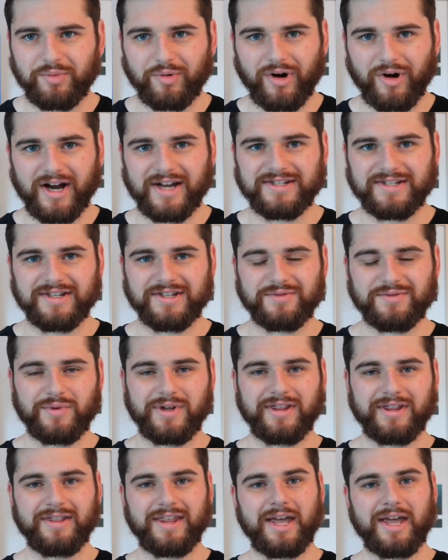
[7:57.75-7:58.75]
prices,
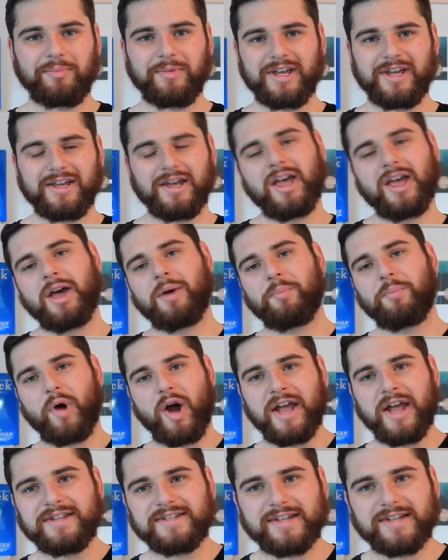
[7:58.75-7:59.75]
whether that be
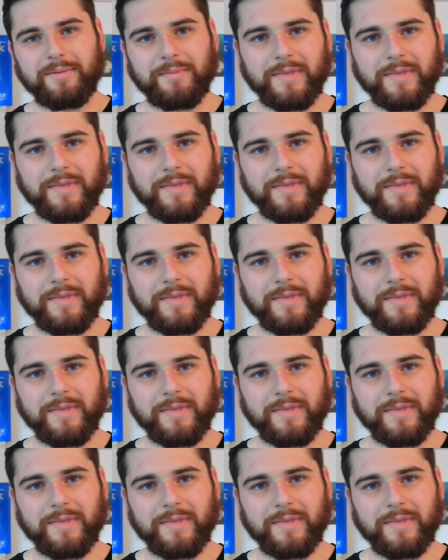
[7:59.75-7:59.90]
buying